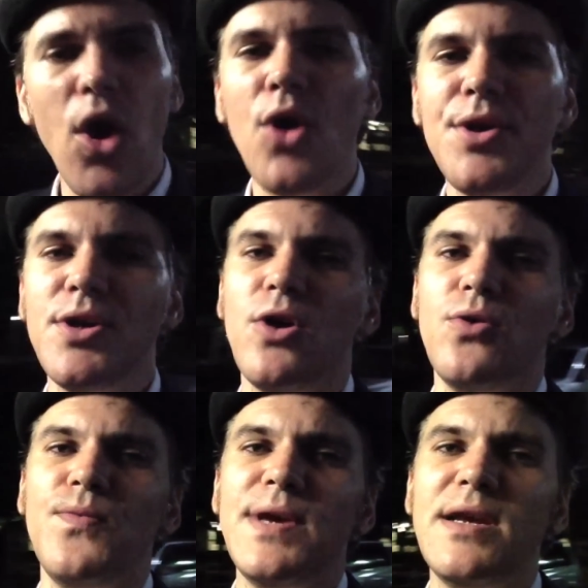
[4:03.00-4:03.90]
"Oh, you know,
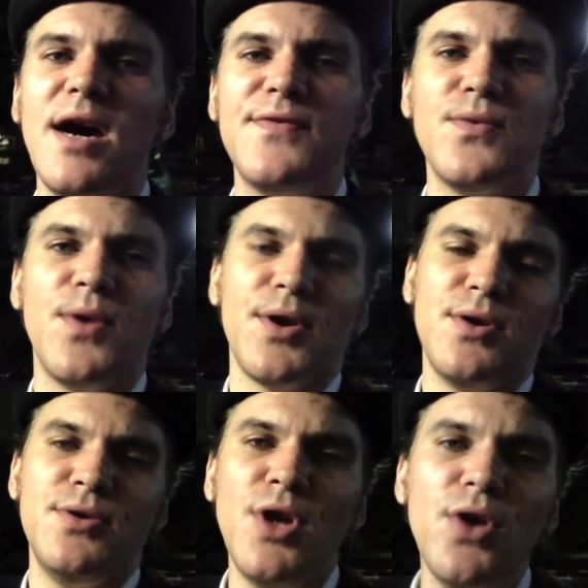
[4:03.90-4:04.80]
we love the work
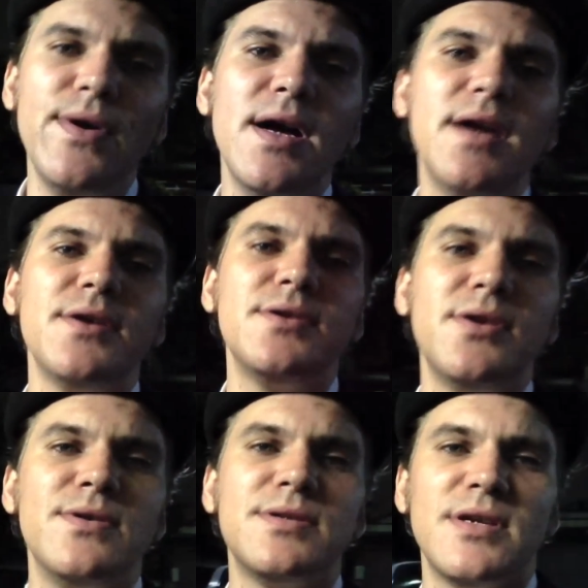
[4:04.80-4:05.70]
you're doing. You're
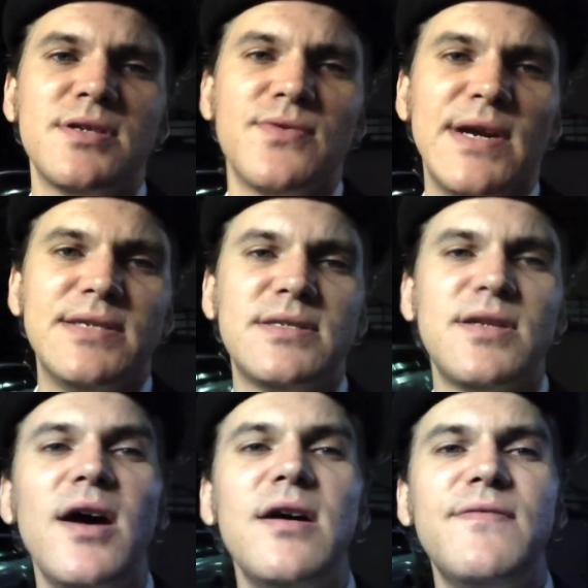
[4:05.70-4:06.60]
doing such great
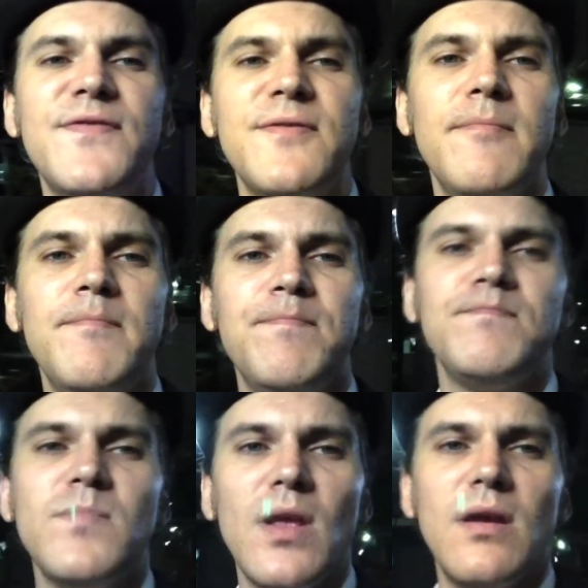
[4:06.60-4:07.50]
stuff."
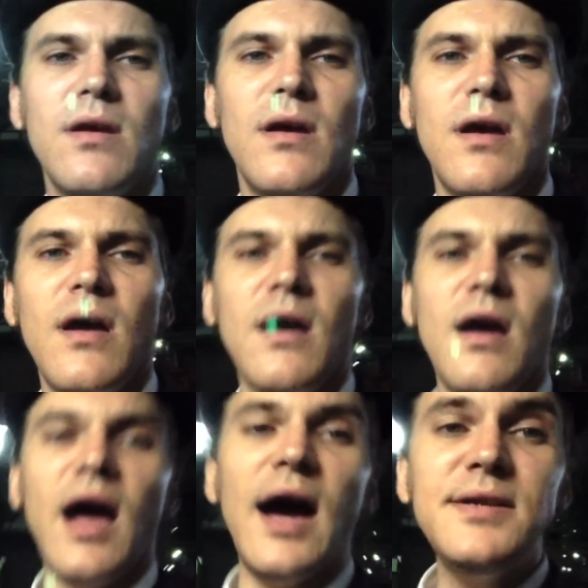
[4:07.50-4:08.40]

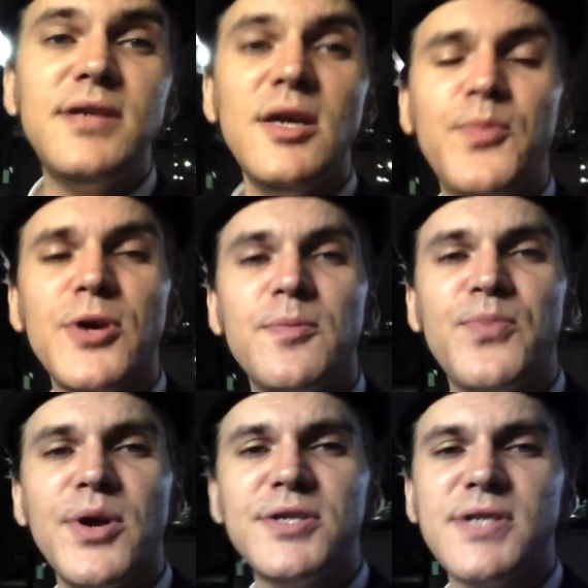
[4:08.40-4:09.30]
I deeply
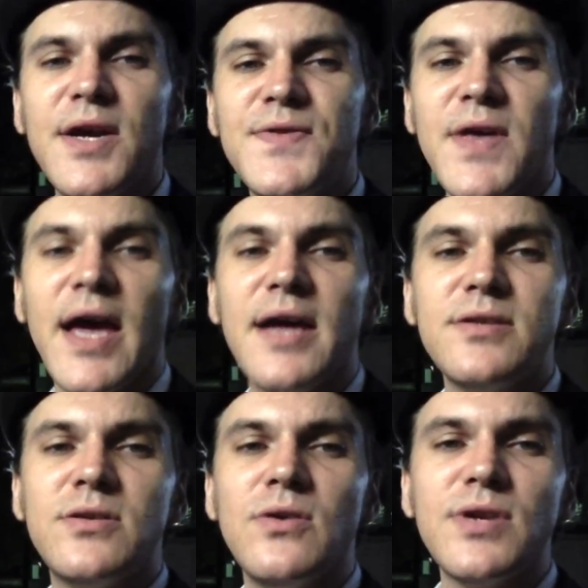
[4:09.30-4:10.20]
appreciate
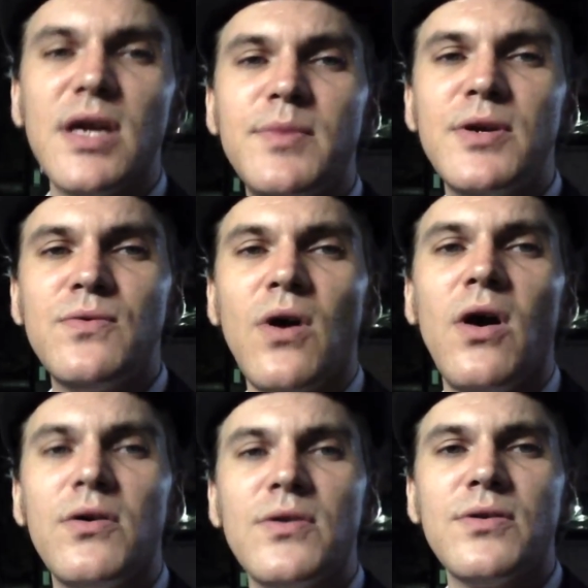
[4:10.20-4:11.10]
that. Don't get me
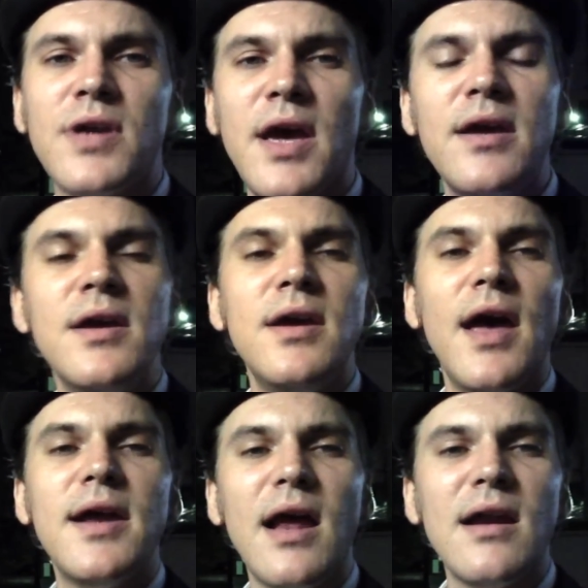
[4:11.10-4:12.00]
wrong, okay?
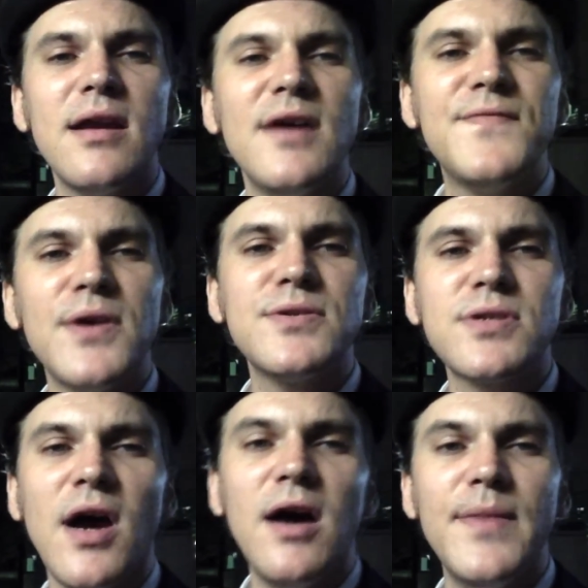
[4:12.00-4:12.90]
And I love those
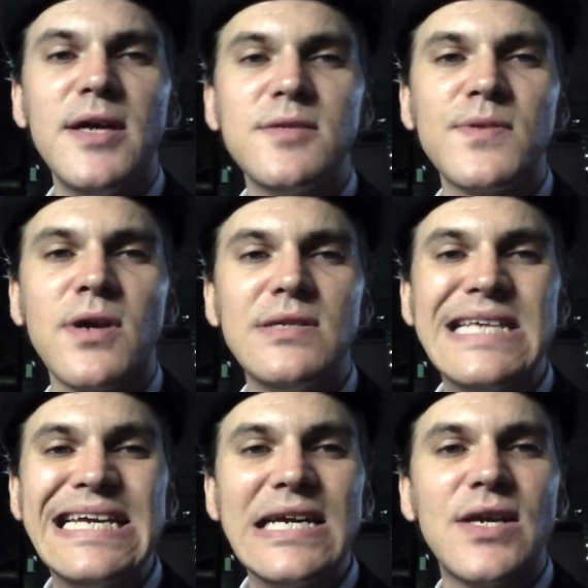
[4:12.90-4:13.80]
comments because
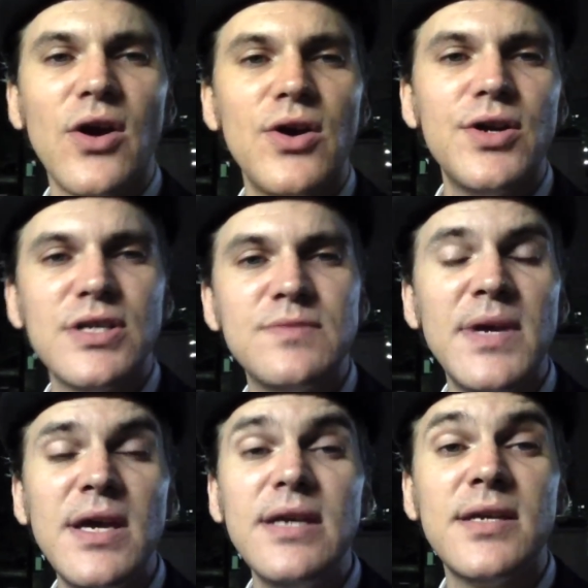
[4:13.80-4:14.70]
it encourages
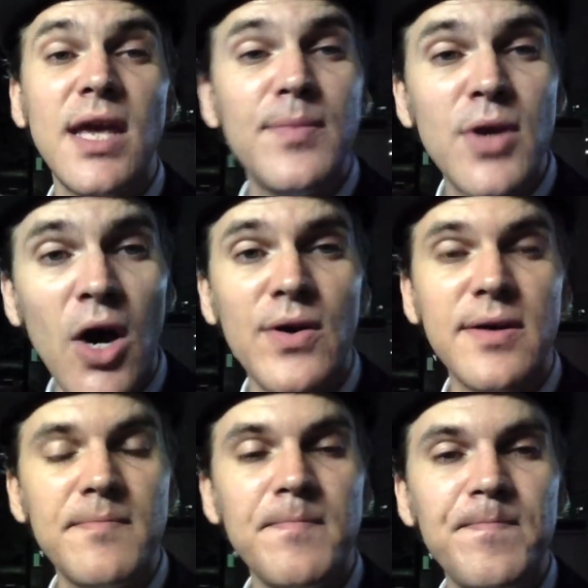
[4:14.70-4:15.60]
me to keep going.